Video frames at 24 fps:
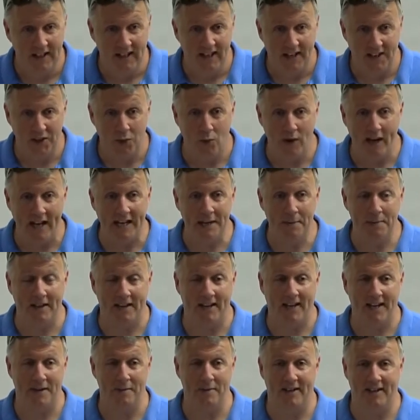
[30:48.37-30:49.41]
And the way he
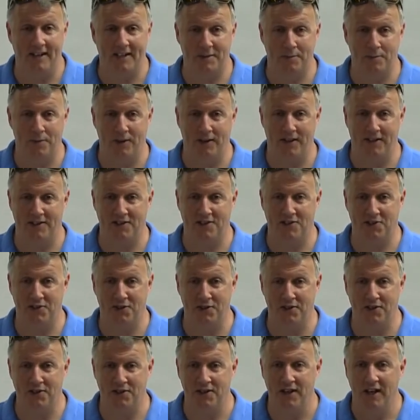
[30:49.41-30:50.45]
became an expert on
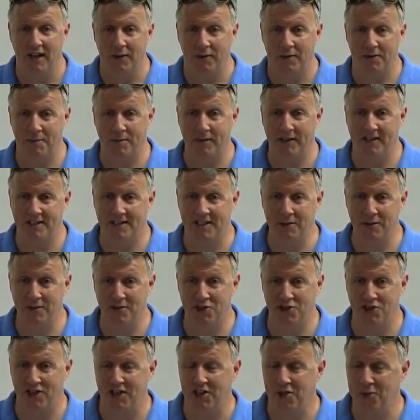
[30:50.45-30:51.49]
search was because he was
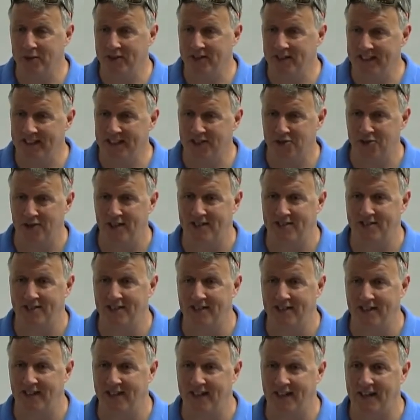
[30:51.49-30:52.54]
genuinely interested
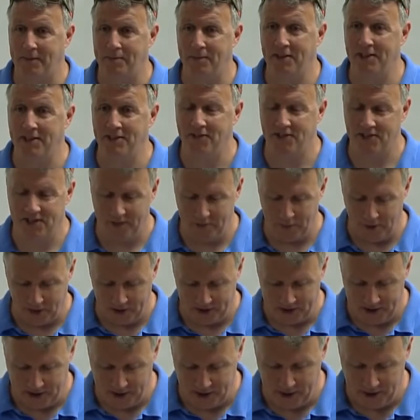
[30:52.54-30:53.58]
in it, not because of some
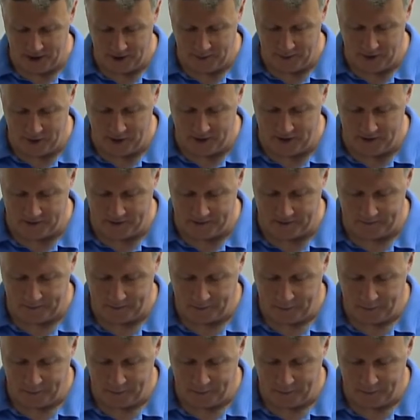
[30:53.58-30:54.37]
ulterior motive.